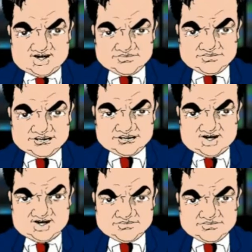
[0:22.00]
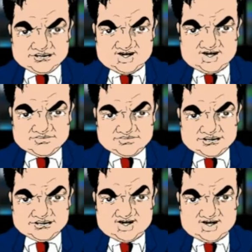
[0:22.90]
And a lot of people said it should have been an Asian
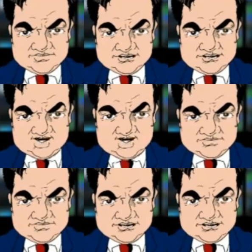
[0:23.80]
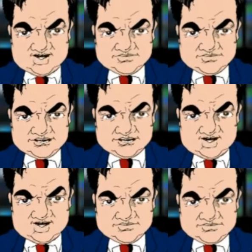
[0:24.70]
actress, despite the fact that it
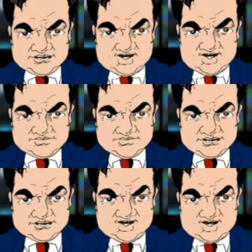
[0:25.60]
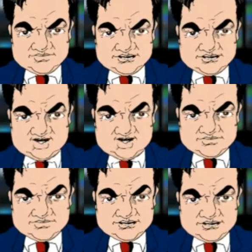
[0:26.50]
was about an android and
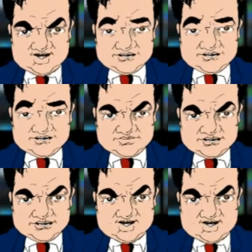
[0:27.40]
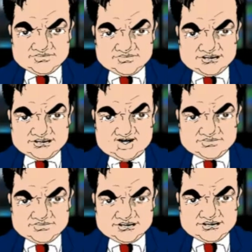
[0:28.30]
all that. Anyway, uh, yeah,
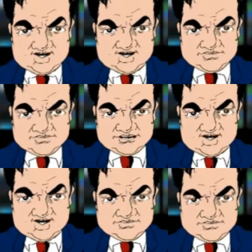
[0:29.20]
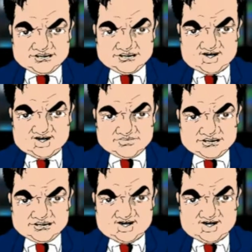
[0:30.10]
covered all that in the last video.
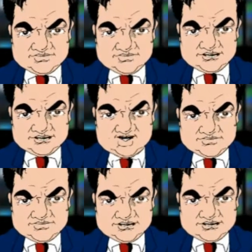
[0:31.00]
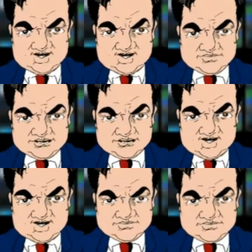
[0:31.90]
And uh, but now she was going to
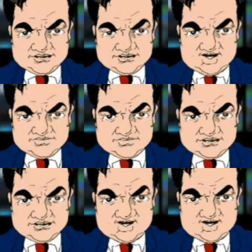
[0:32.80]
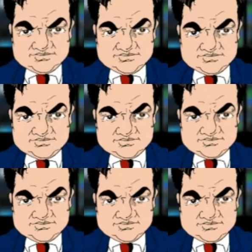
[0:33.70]
do a movie called
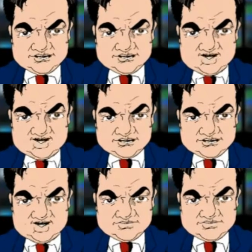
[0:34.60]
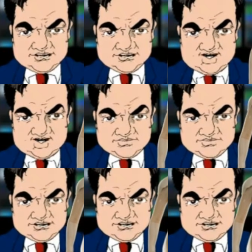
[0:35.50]
Rub and Tug.